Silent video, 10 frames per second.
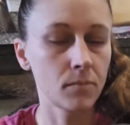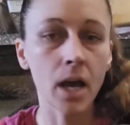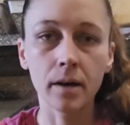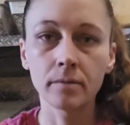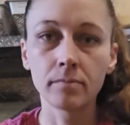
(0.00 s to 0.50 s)

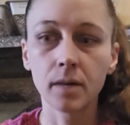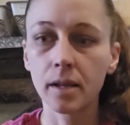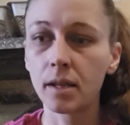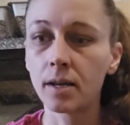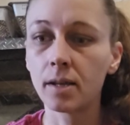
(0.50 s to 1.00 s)
Yeah,
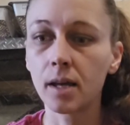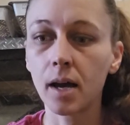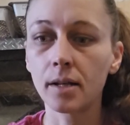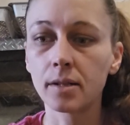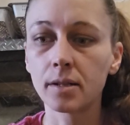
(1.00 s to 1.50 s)
I think
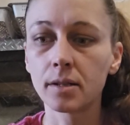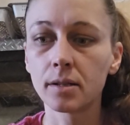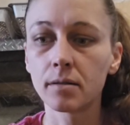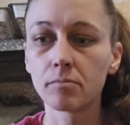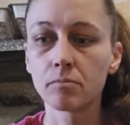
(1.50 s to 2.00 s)

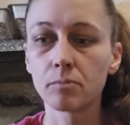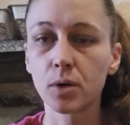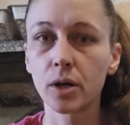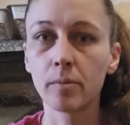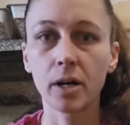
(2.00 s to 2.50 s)
that's
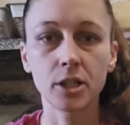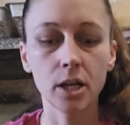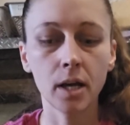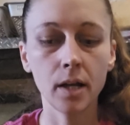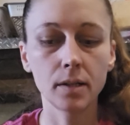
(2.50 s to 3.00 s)
pretty much
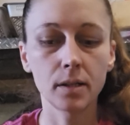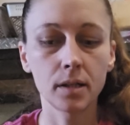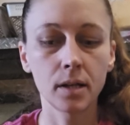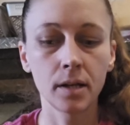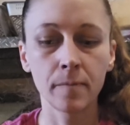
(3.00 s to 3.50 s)
it.
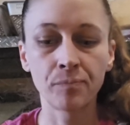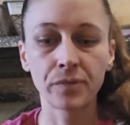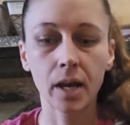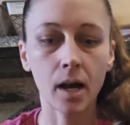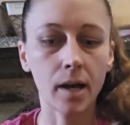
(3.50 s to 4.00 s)

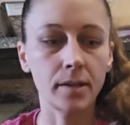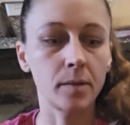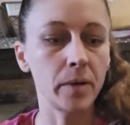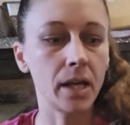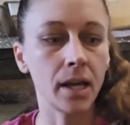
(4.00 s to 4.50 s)
At
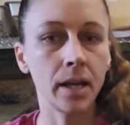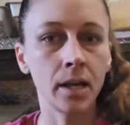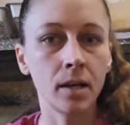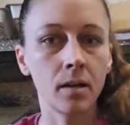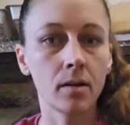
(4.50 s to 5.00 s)
the
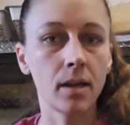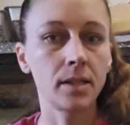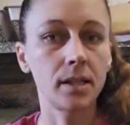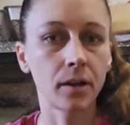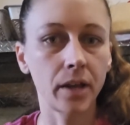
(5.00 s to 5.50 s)
beginning,
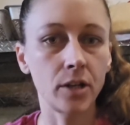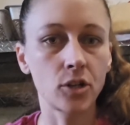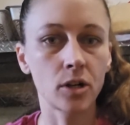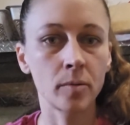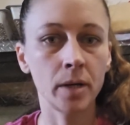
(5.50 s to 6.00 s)
until they
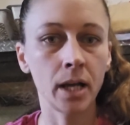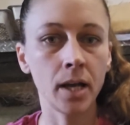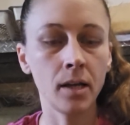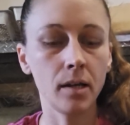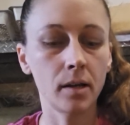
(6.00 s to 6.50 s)

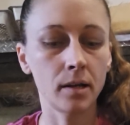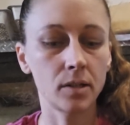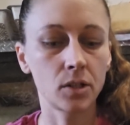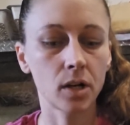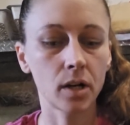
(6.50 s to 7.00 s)
germinate
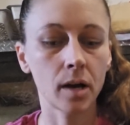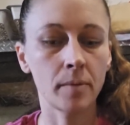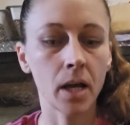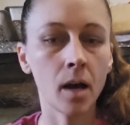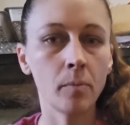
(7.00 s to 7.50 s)
and start
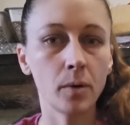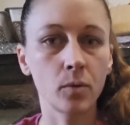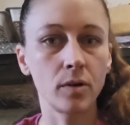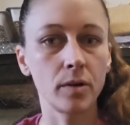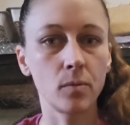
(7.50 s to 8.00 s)
coming up,
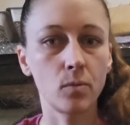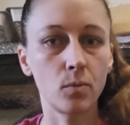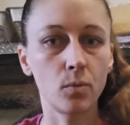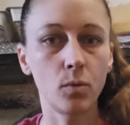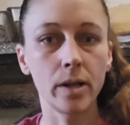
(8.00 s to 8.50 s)

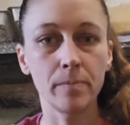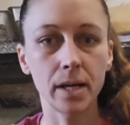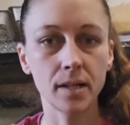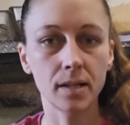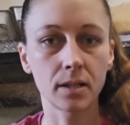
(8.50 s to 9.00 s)
we
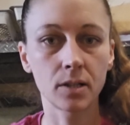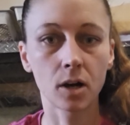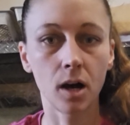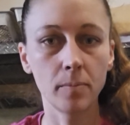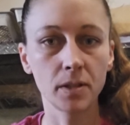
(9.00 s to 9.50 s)
miss the
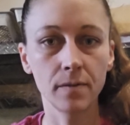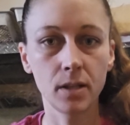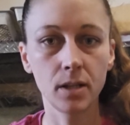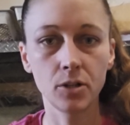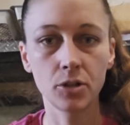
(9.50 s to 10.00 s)
tops of
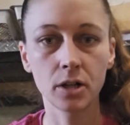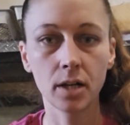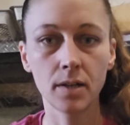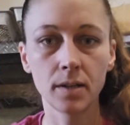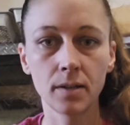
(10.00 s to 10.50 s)
these
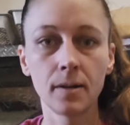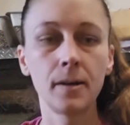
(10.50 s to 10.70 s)
trays